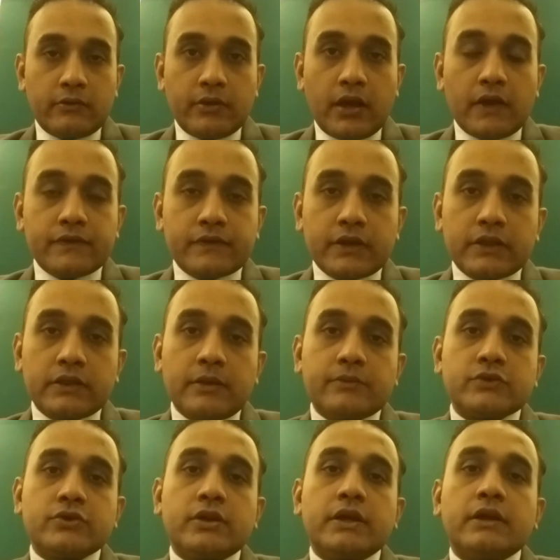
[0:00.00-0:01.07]
I'll be answering
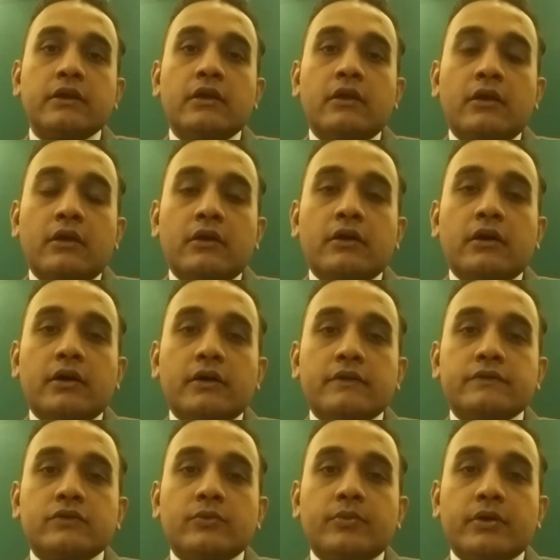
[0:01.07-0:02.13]
them today.
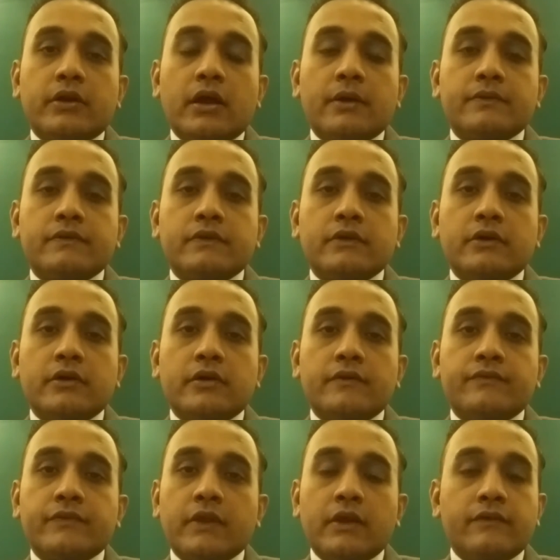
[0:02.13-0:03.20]
So perhaps
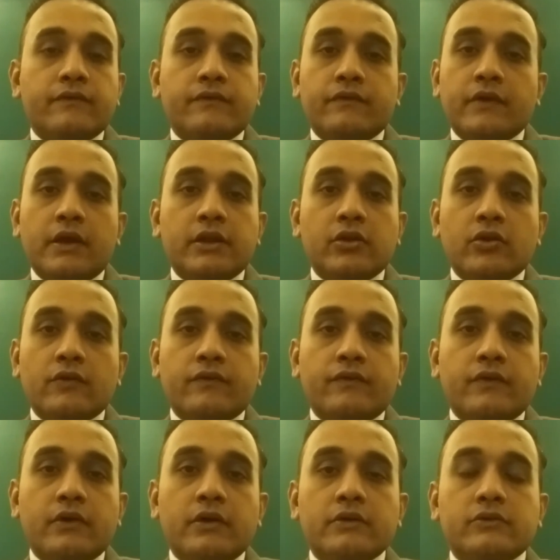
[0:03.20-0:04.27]
if any
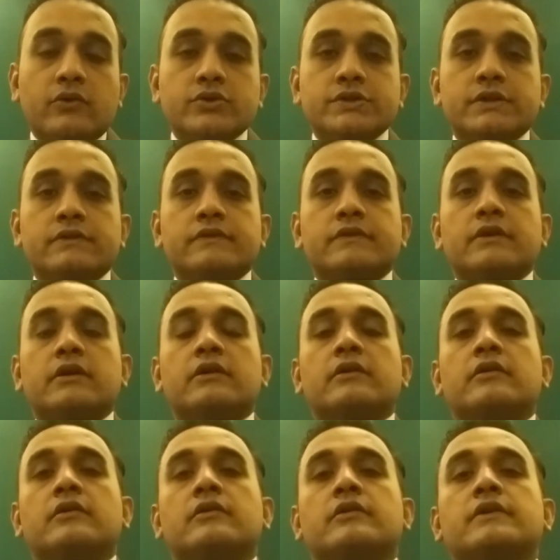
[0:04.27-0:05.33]
of questions
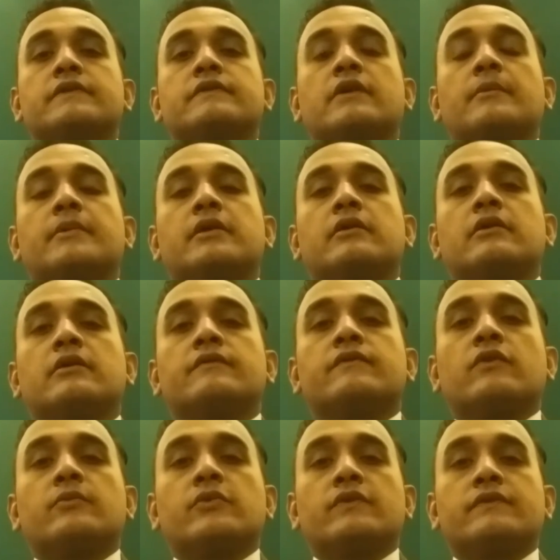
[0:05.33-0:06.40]
is coming
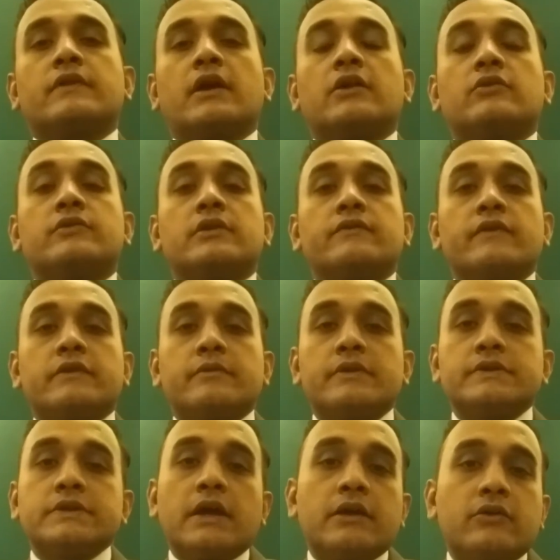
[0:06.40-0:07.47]
from your side on the
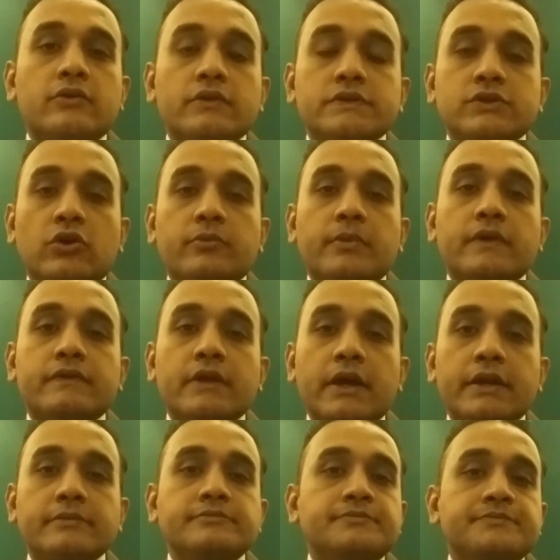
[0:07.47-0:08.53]
investment side or the stock pick
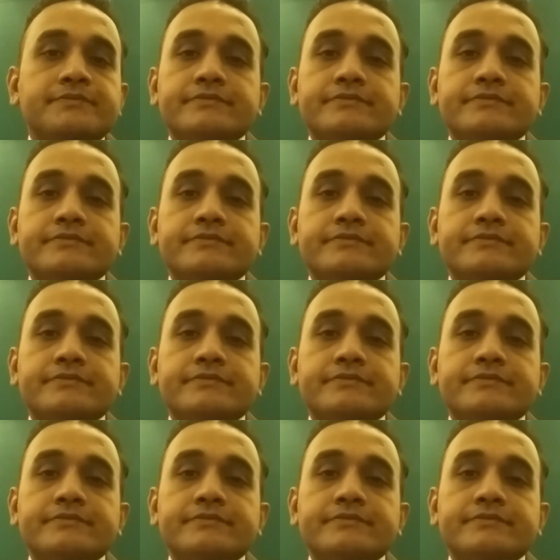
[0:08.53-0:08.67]
side,